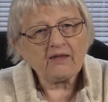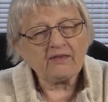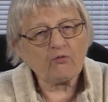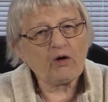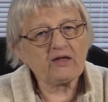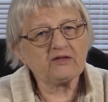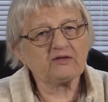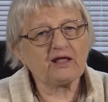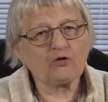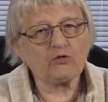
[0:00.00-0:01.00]
The way that
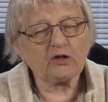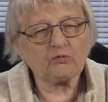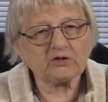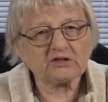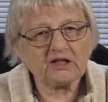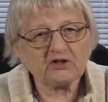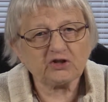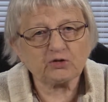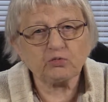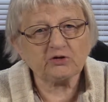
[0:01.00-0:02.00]
they quit was they
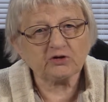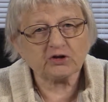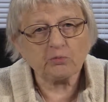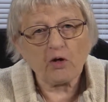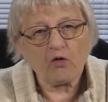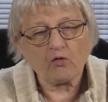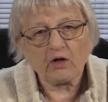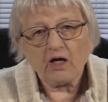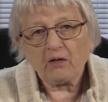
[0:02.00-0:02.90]
just wouldn't smoke